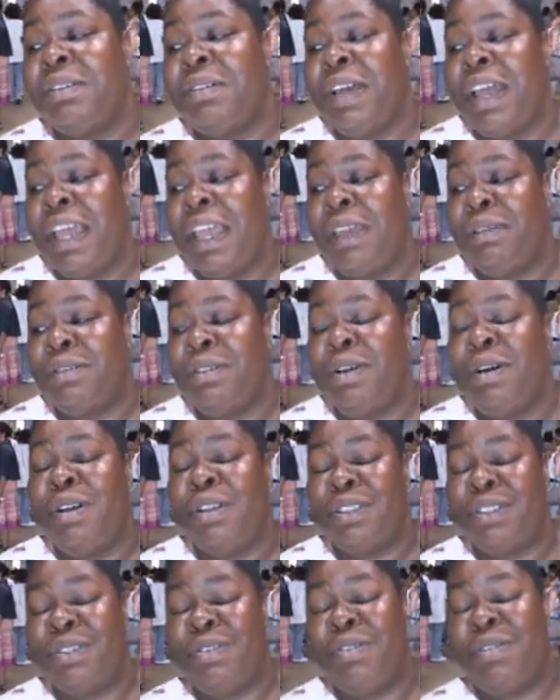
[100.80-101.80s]
I had
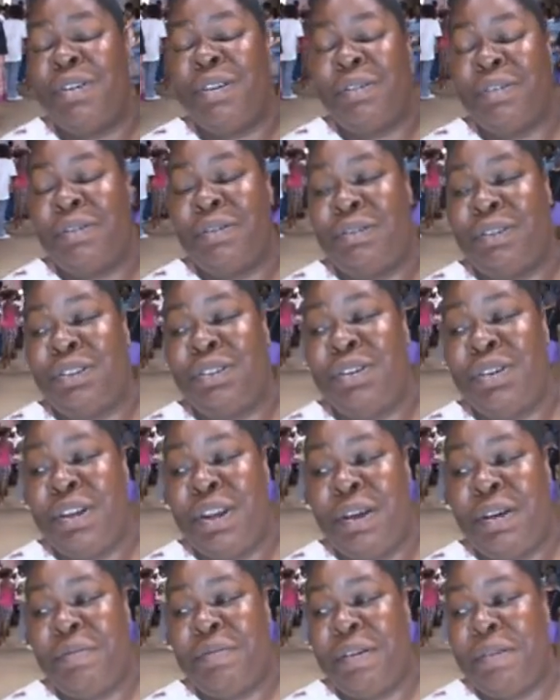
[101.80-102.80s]
talked to her, to
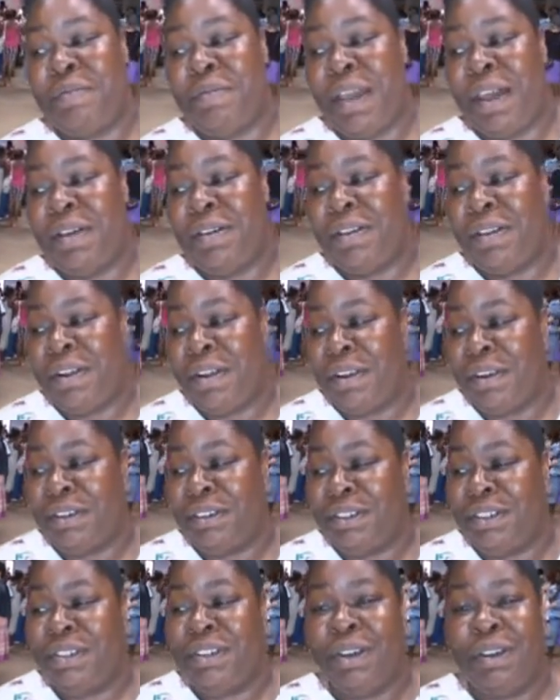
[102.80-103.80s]
them about her,
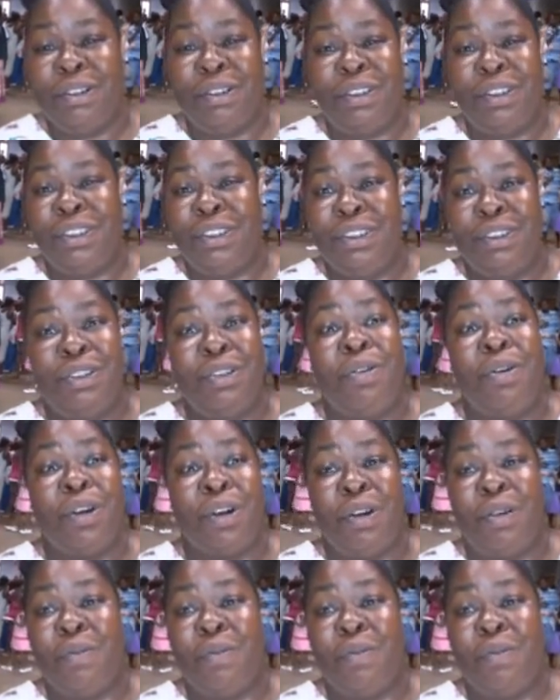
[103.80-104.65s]
you know, doing